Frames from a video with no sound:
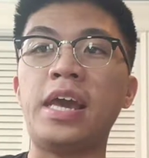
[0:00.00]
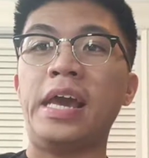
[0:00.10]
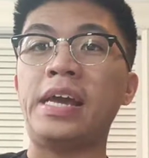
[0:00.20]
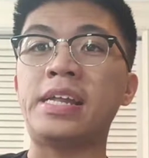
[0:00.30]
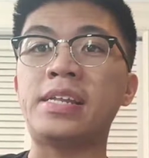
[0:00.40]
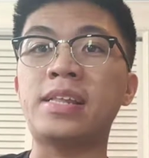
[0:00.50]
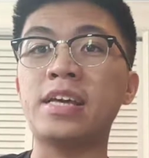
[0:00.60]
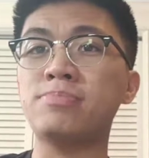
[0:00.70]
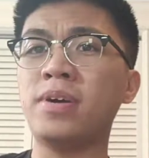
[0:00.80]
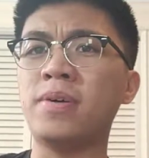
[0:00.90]

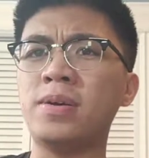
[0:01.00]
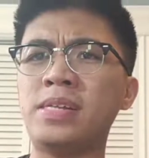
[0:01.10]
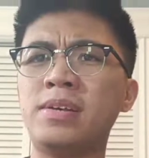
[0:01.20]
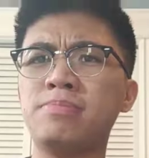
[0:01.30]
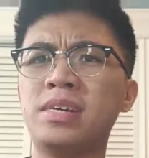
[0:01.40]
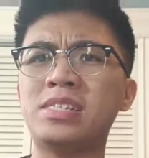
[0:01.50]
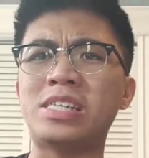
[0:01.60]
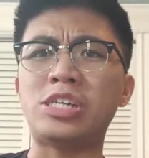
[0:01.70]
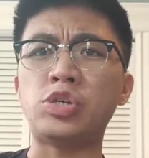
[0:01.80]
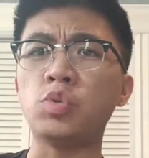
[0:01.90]
Takes place
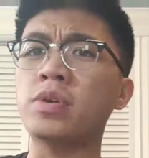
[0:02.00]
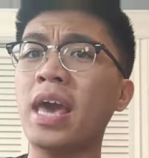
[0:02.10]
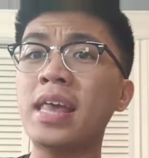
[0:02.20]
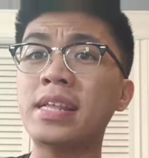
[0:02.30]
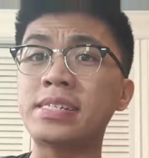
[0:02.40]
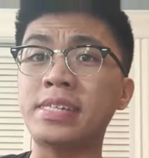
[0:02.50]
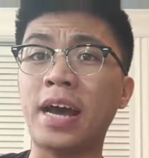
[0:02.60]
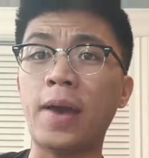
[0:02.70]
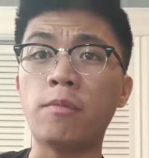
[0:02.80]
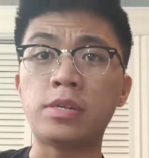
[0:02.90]
in the UK this
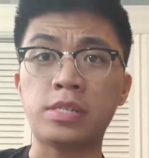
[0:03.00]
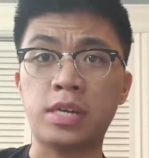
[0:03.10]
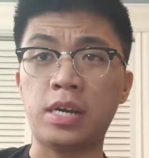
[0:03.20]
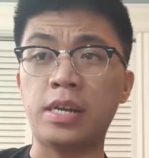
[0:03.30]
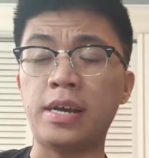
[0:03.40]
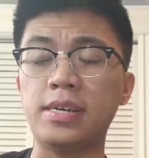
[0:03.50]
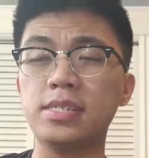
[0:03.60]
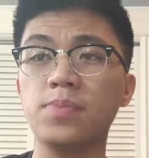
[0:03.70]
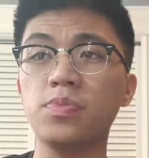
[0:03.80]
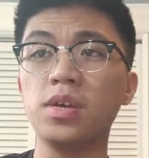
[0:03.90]
time, which is kind of
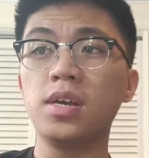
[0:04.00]
nice.